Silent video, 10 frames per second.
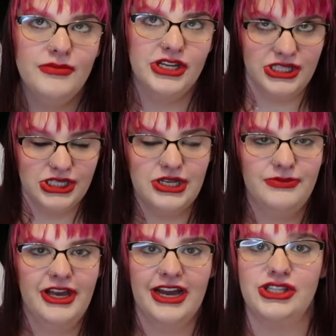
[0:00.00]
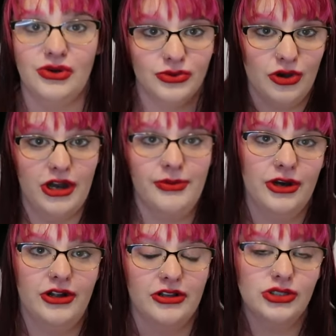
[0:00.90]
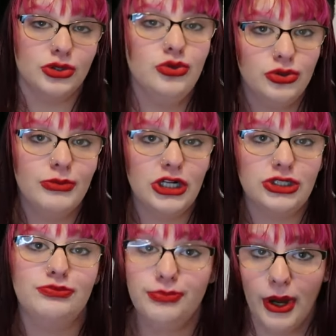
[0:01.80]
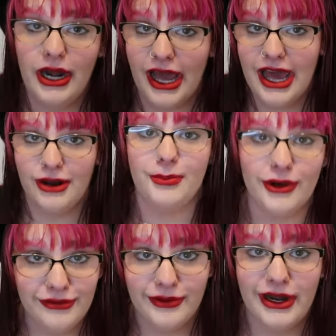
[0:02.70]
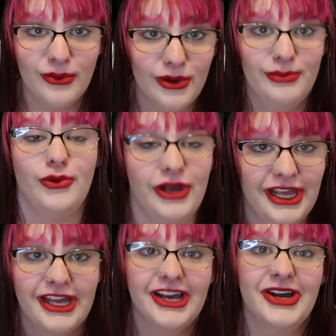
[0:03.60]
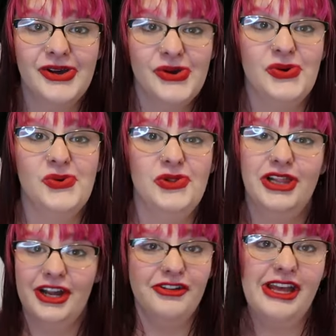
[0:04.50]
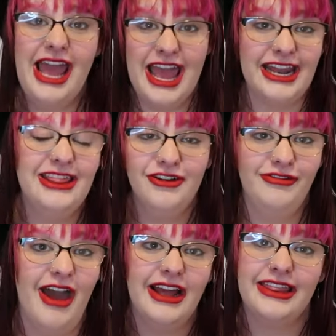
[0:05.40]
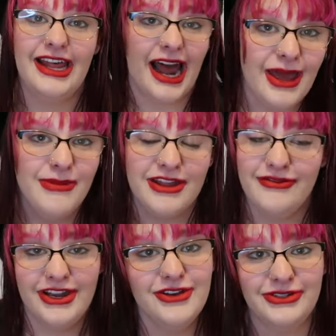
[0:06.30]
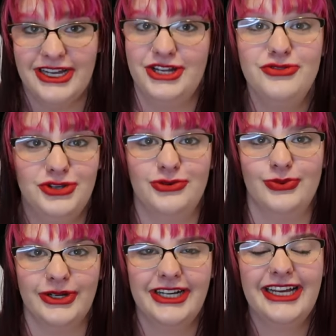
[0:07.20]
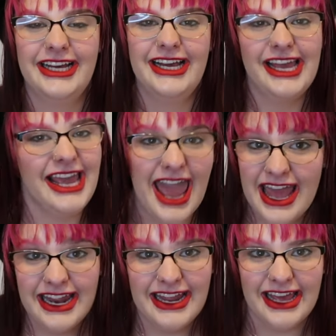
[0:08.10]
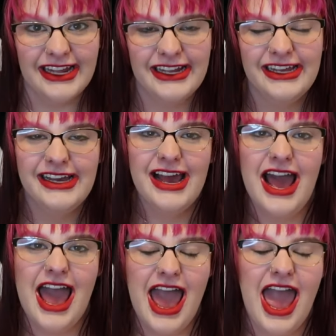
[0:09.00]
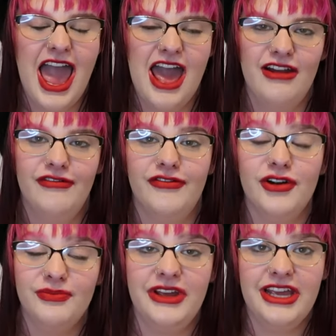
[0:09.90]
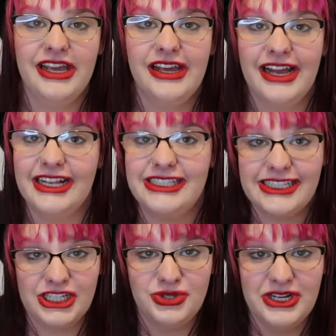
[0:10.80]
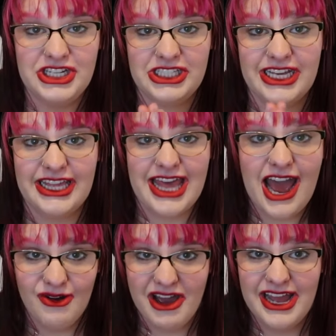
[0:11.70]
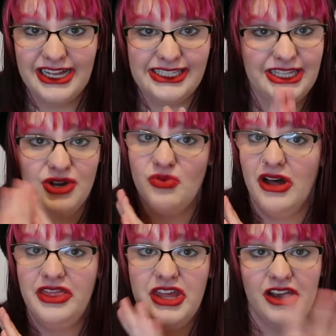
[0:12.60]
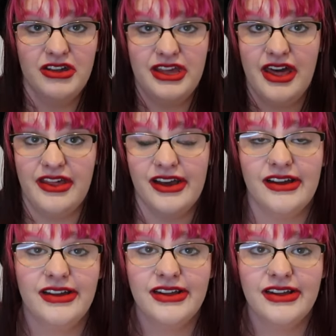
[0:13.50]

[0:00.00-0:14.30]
this is something I don't talk about too much, but I had a boyfriend at one point who literally hated the fact that I made videos on YouTube. He hated it. And for me, it's situations like that, right? It's either one thing or the other.